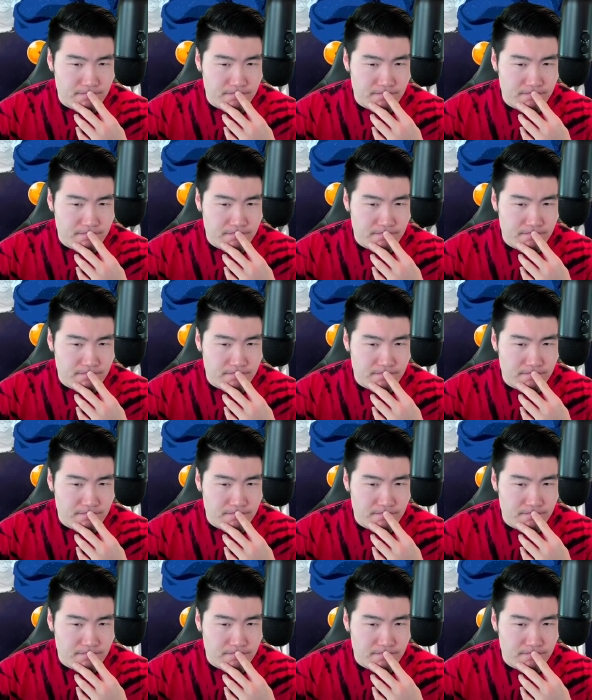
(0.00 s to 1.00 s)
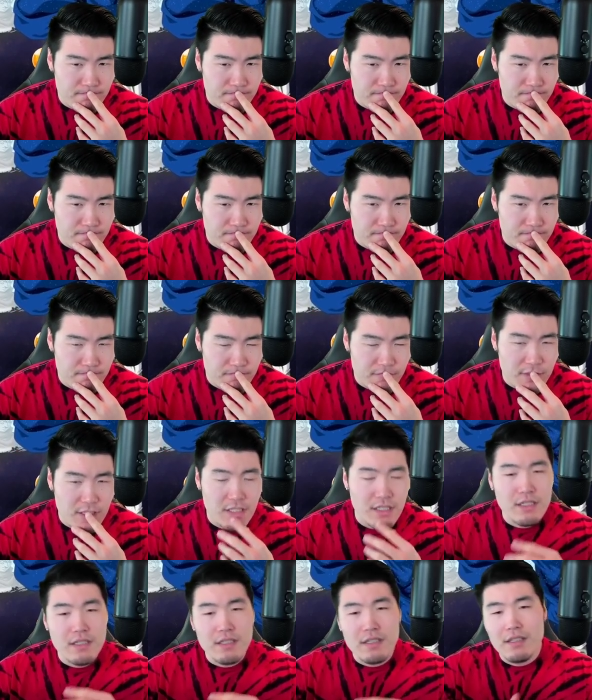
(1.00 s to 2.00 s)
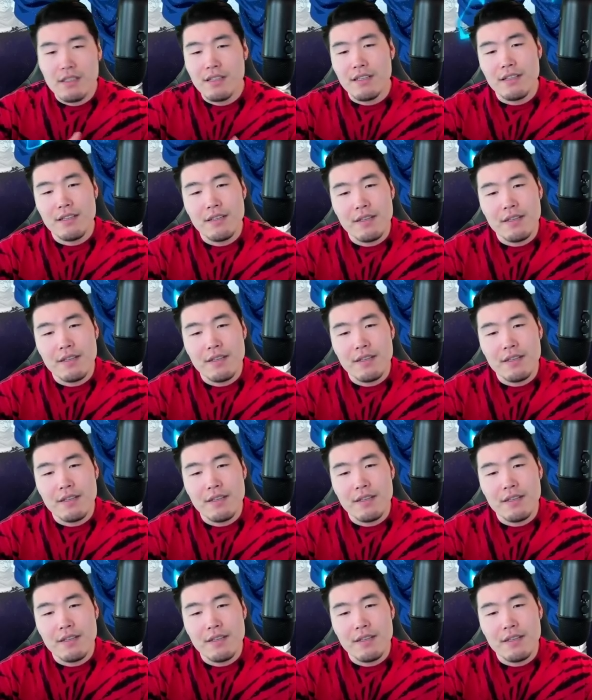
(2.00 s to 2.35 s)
(no one is talking)